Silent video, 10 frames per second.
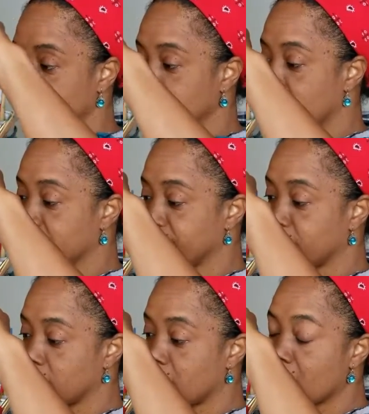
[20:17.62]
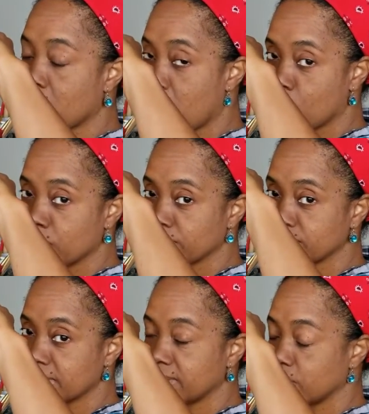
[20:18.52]
like for long
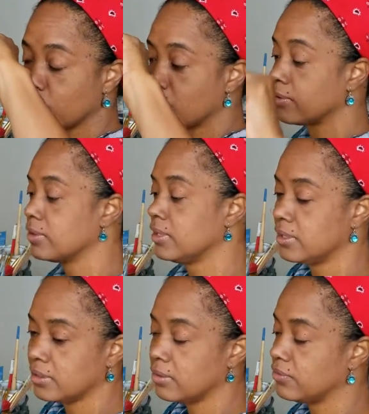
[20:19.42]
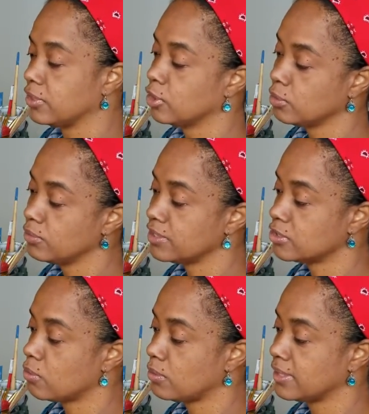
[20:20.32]
hours in the water. The glue that's
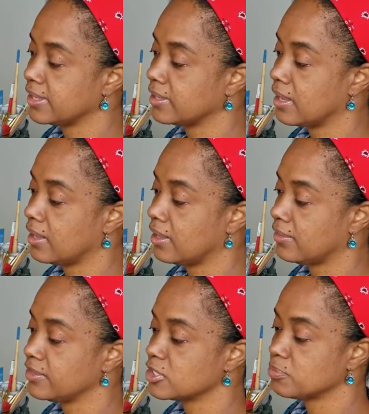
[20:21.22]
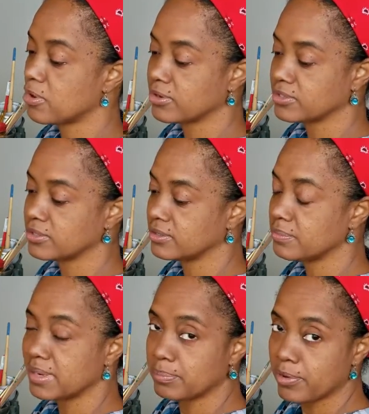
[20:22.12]
holding this part, the
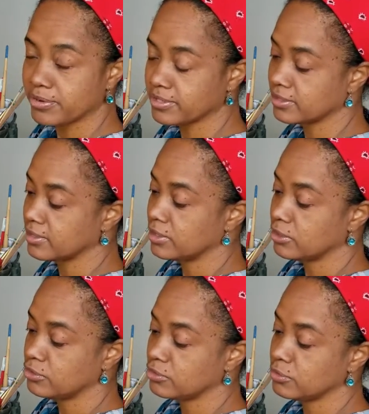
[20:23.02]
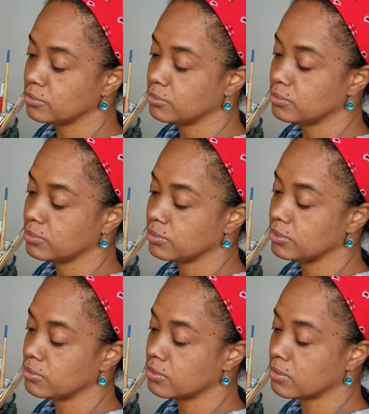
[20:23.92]
metal part, to
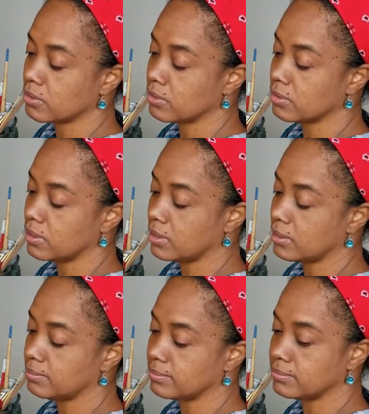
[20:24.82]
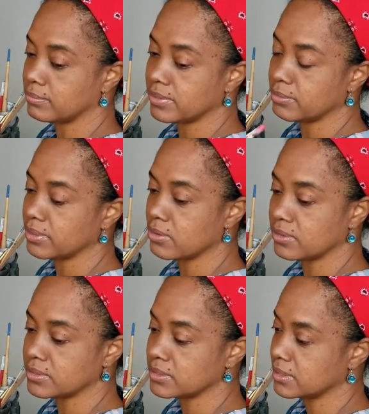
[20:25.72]
your, what do you want to call
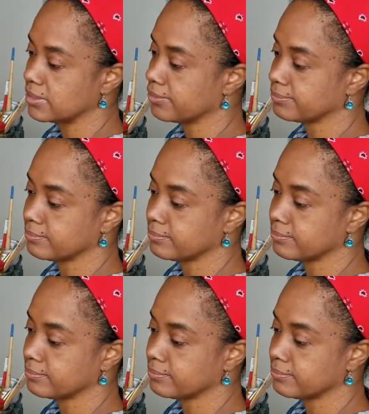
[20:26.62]
this thing here?